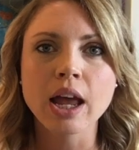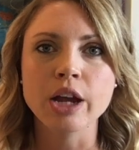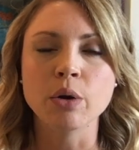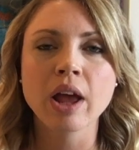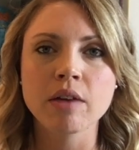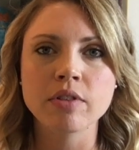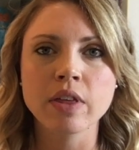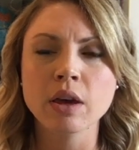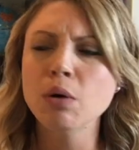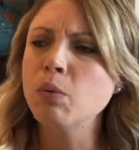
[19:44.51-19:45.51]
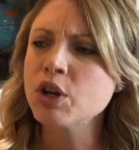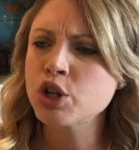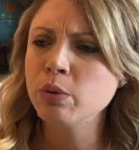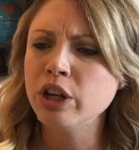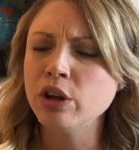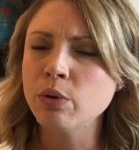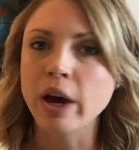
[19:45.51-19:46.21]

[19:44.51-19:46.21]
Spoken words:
I don't have to think, oh, what should we do?